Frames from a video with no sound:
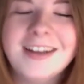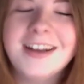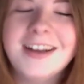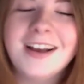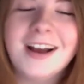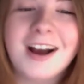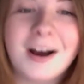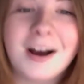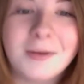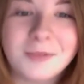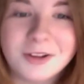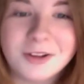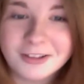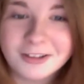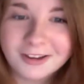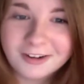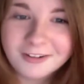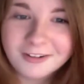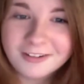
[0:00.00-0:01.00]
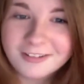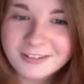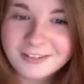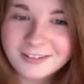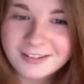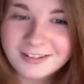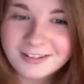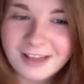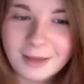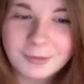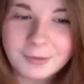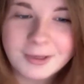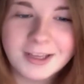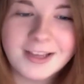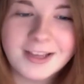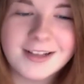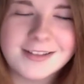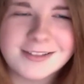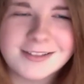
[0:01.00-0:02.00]
And a little clapping
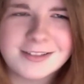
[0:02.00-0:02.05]
hands.